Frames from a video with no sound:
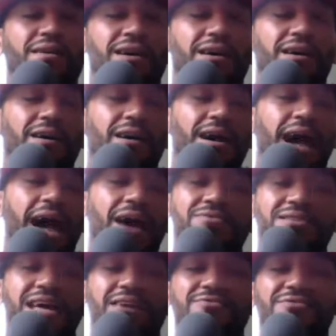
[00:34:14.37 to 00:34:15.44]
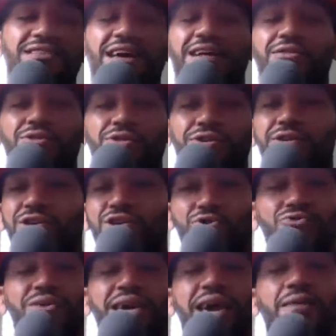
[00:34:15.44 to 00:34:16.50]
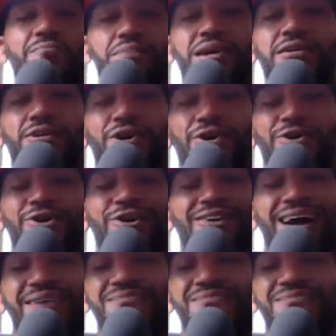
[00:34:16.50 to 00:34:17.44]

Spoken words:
outside of saying, "Look, you can't beat her," I